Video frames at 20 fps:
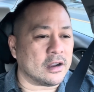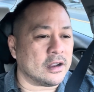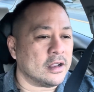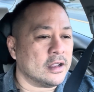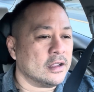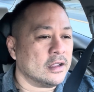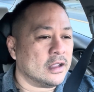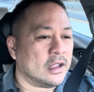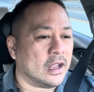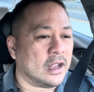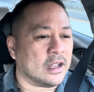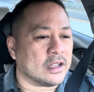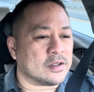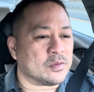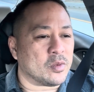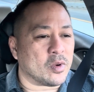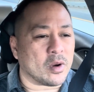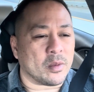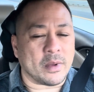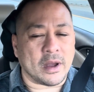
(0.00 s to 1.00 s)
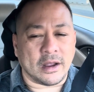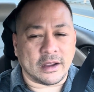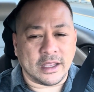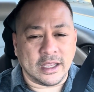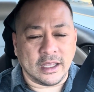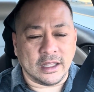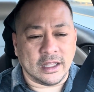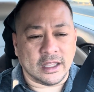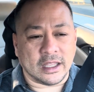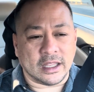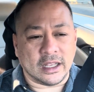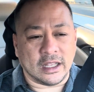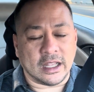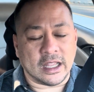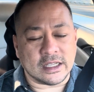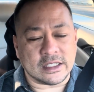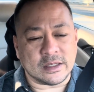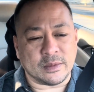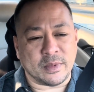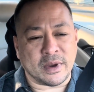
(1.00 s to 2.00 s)
and it's more about killing and
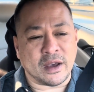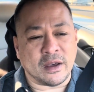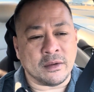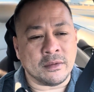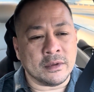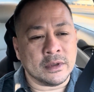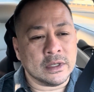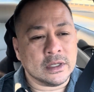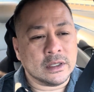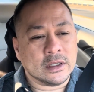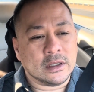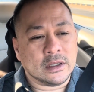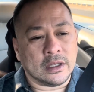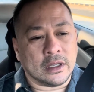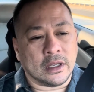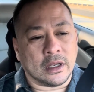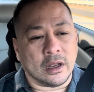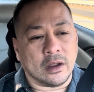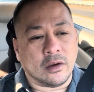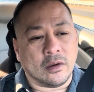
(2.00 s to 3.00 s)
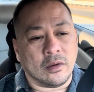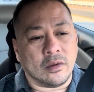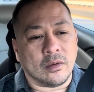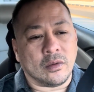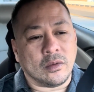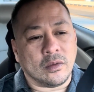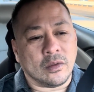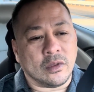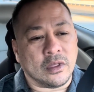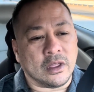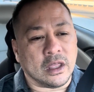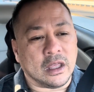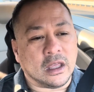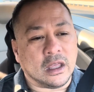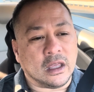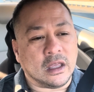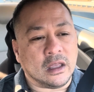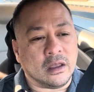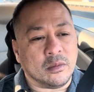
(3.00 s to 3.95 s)
less about, the